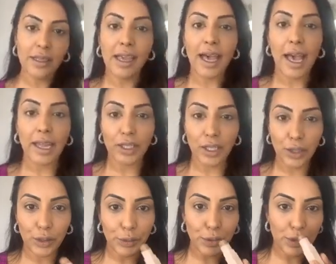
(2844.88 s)
And you can
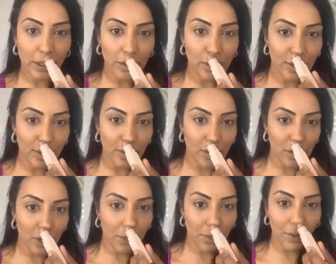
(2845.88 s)
also just
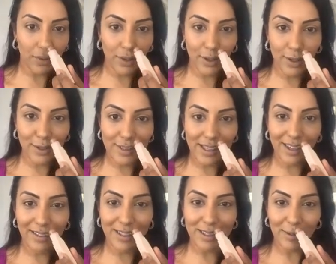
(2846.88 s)
chop off your nose here
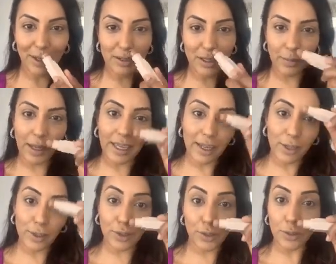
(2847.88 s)
as well to make it
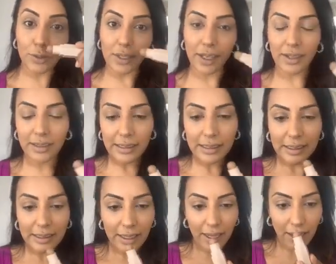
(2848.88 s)
look shorter.
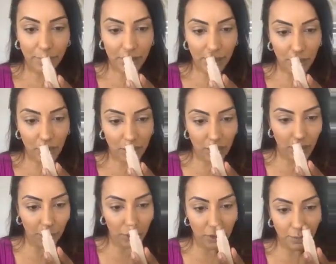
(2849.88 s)
So I'm just going to do the
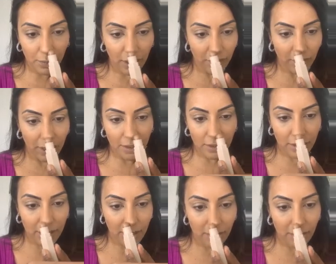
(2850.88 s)
bottom part first.